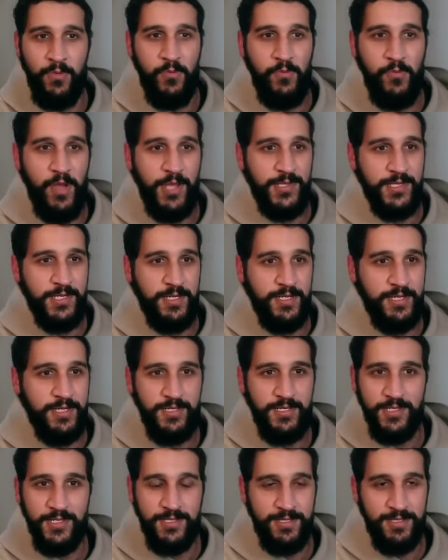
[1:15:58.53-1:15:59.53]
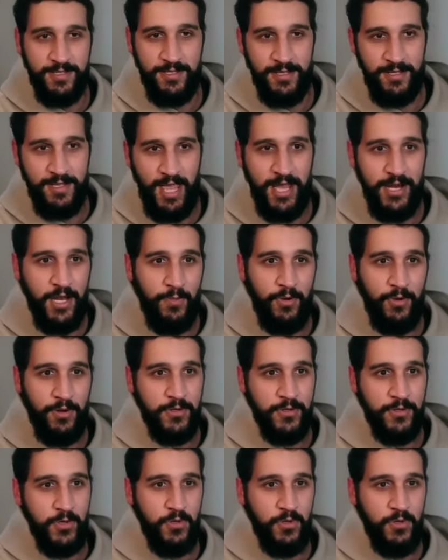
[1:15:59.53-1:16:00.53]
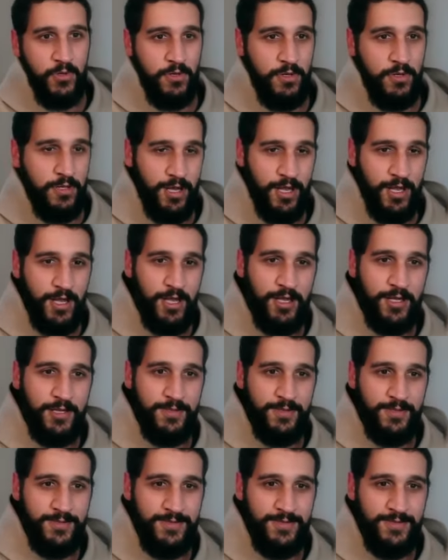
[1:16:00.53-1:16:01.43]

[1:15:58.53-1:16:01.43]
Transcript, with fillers: propensity to just end up on Google, uh,